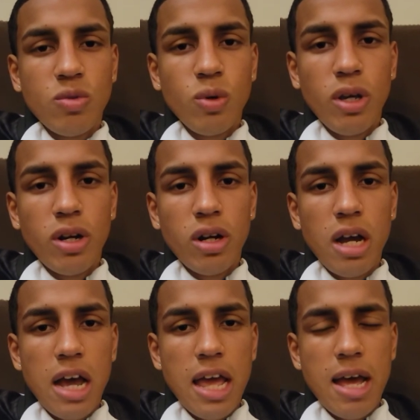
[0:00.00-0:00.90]
Twitter
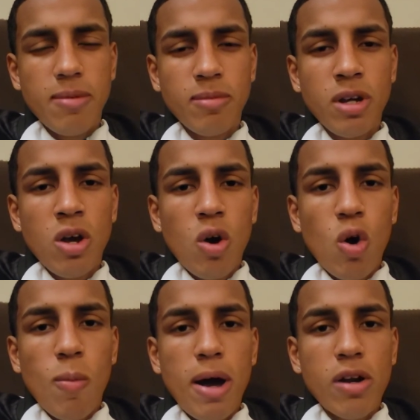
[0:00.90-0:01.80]
I am
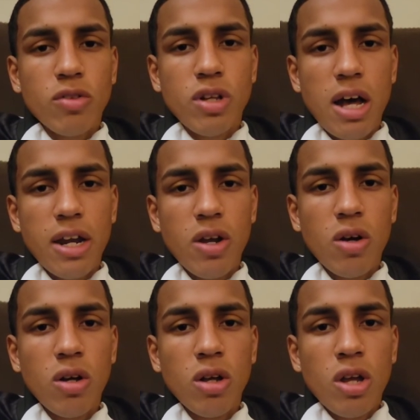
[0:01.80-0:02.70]
Omar
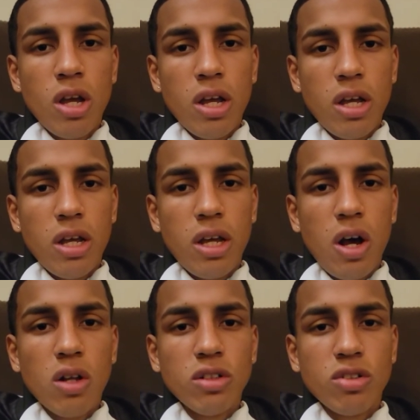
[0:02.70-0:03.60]
Rosario uh,
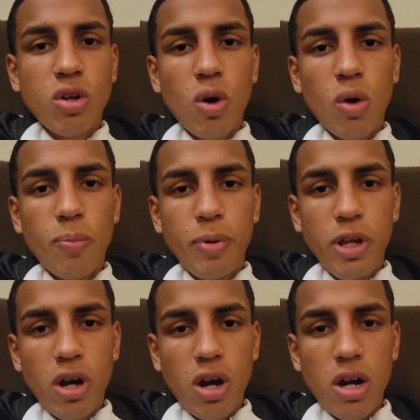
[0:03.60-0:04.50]
underscore
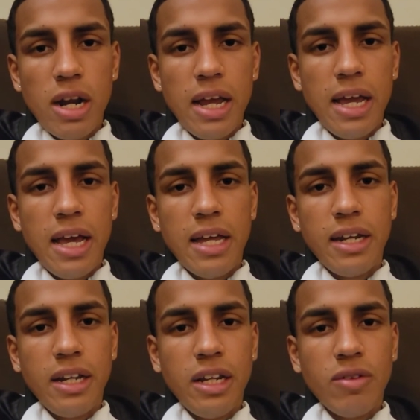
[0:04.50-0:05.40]
PR, and
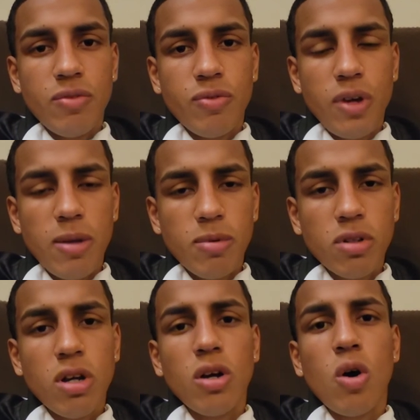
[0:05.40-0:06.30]
in
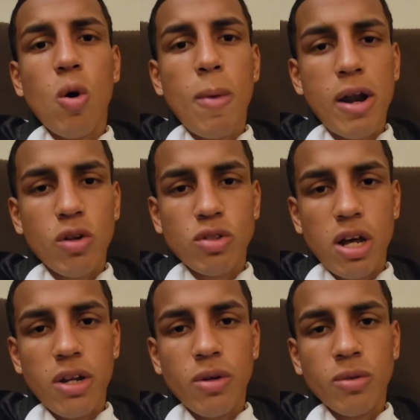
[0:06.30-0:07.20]
Facebook Omar
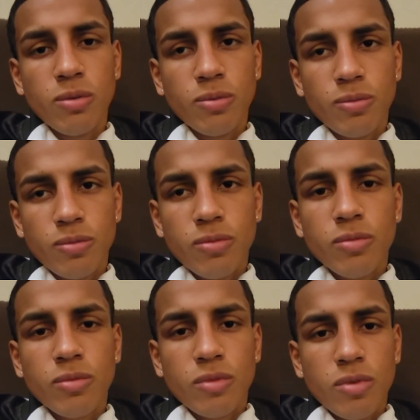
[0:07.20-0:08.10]
Rosario. All right,
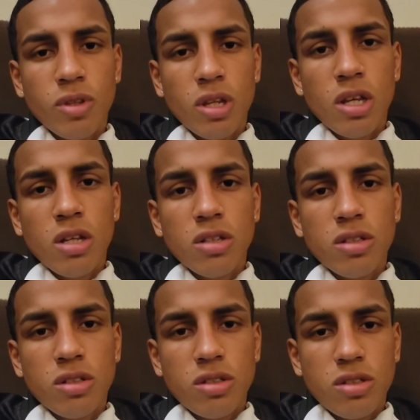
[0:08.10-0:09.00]
thank you so much for your
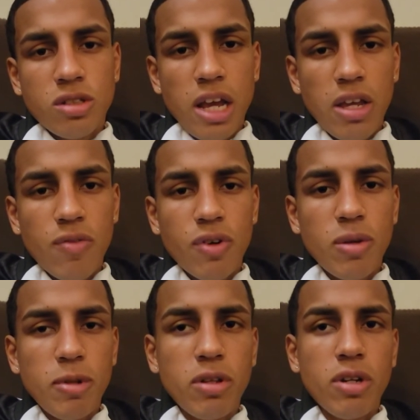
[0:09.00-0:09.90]
time, Chandler. Thank you for
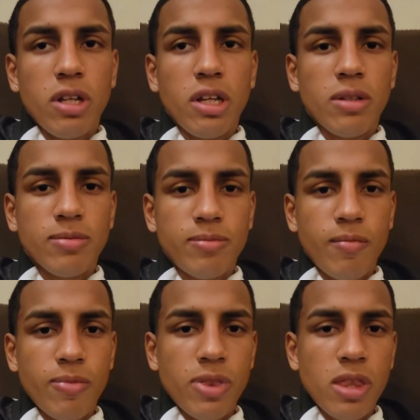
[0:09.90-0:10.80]
the opportunity. We wish
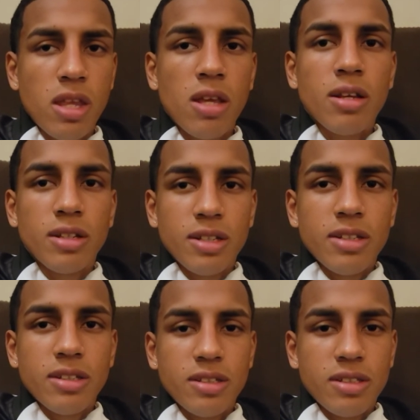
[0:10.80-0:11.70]
you the best Saturday
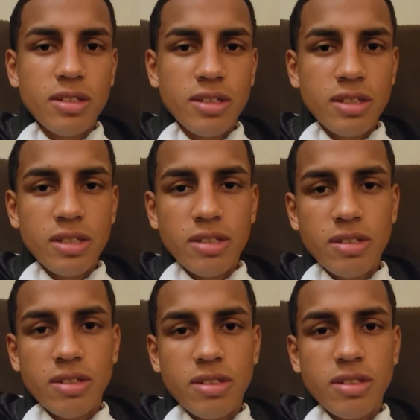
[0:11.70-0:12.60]
night and for the rest of your
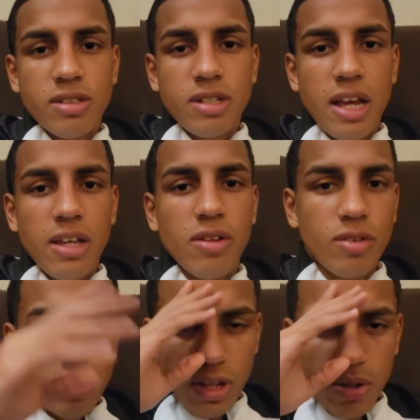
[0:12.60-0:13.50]
career. Thank you.
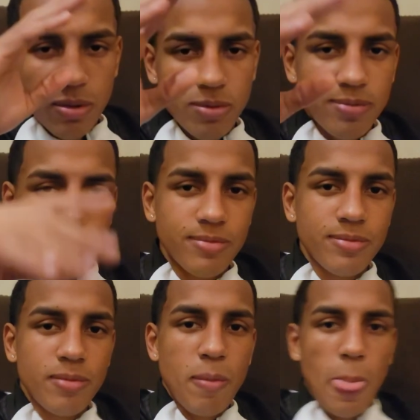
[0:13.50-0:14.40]
See thank you. you. God
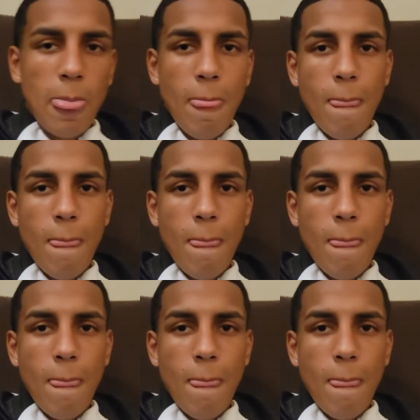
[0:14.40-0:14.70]
bless, champ.